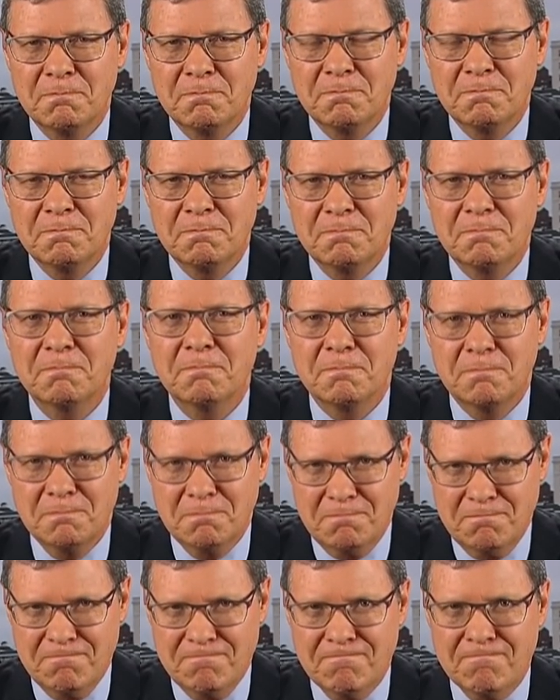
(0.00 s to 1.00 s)

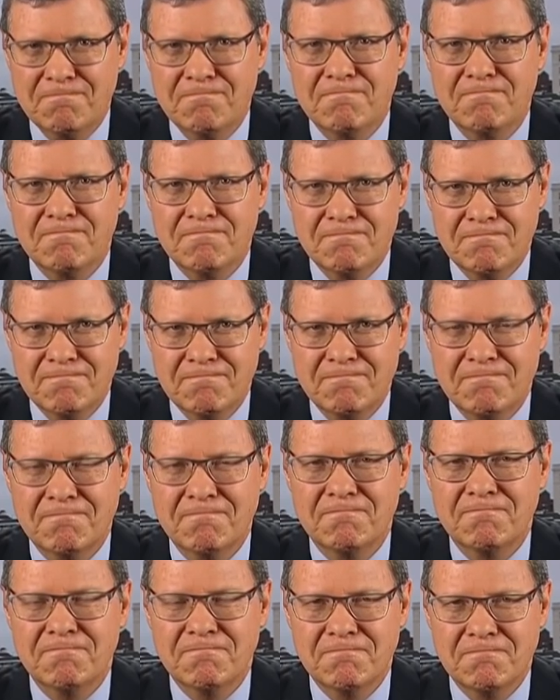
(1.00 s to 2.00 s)

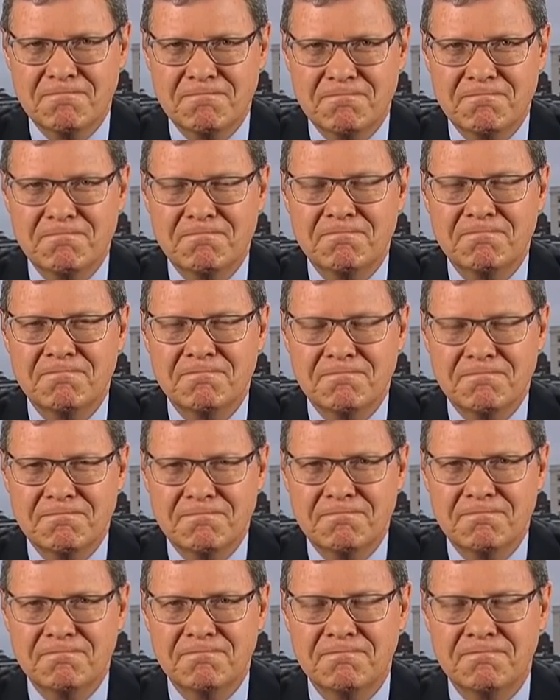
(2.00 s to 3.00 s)

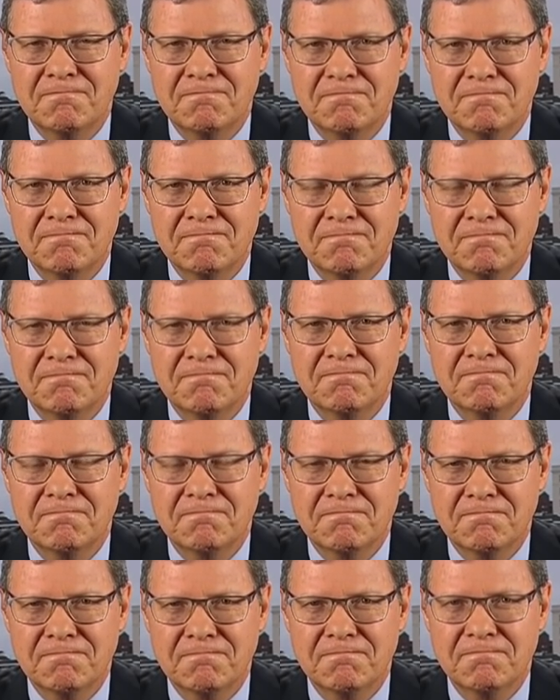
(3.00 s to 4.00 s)

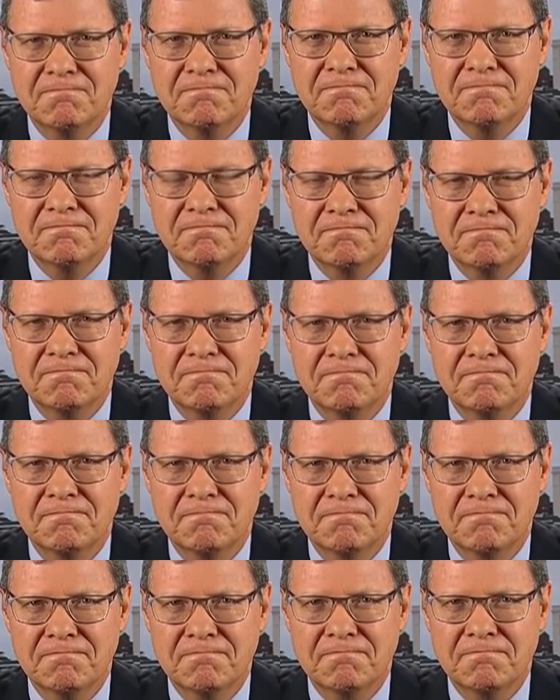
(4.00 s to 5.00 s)

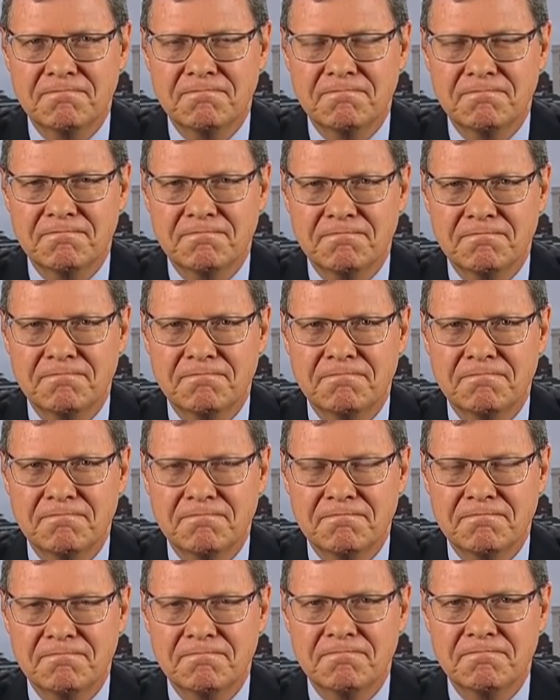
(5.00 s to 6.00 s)

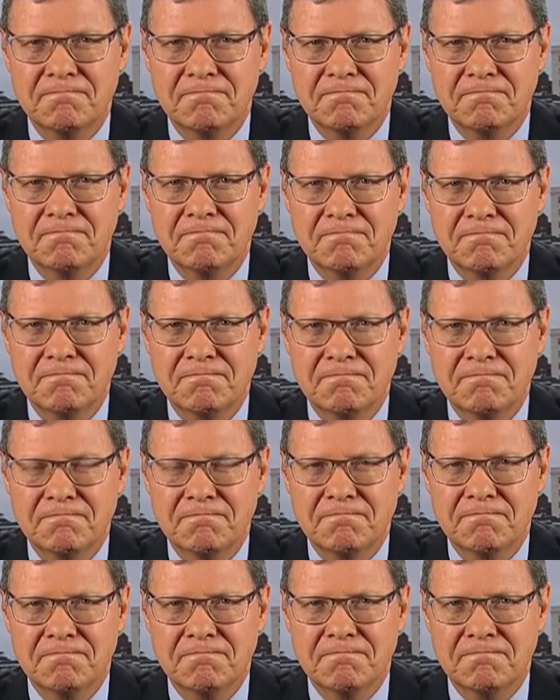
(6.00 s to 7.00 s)

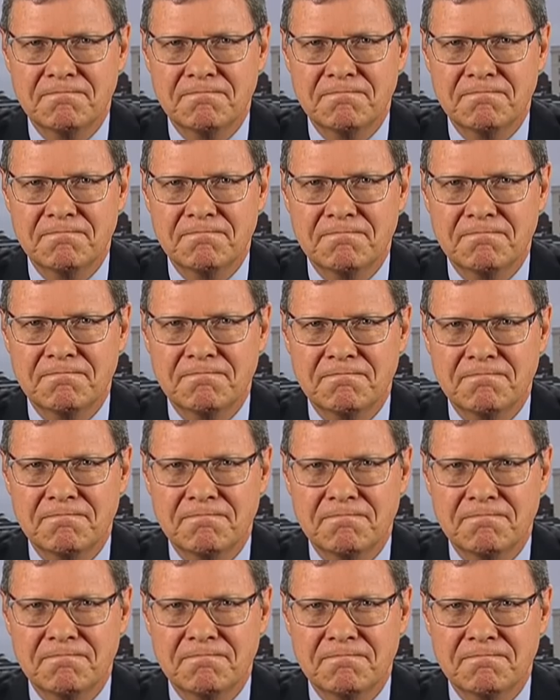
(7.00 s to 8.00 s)
(silent)